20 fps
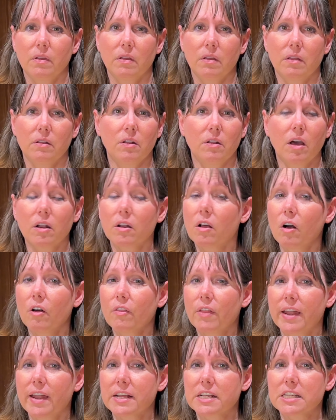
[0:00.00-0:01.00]
not
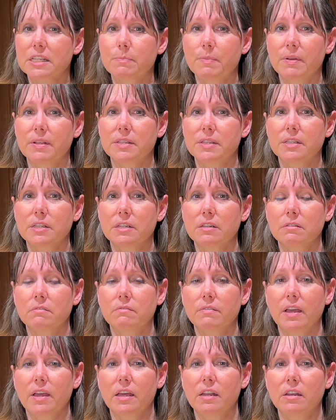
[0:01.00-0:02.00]
all that
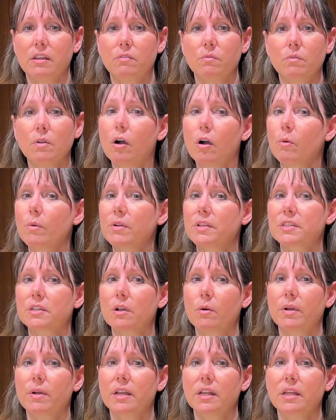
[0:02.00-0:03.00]
expensive, and you know what's
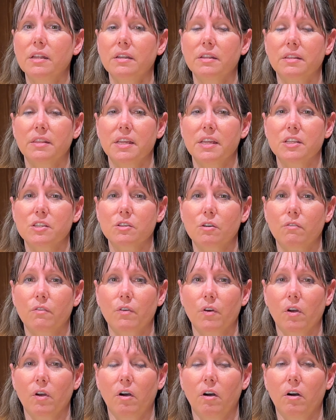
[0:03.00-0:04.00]
going into these
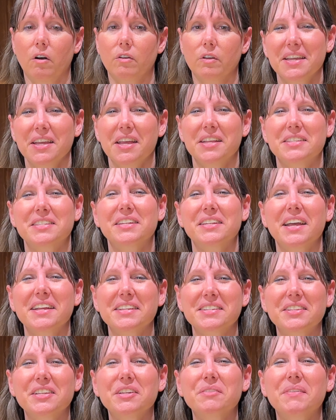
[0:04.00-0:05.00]
overall. It's a
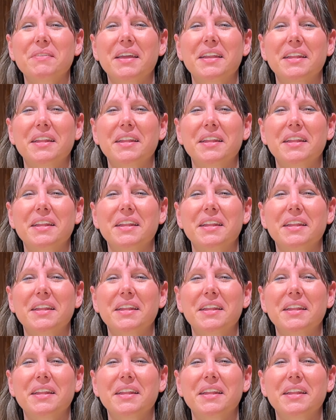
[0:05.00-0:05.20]
nice clean way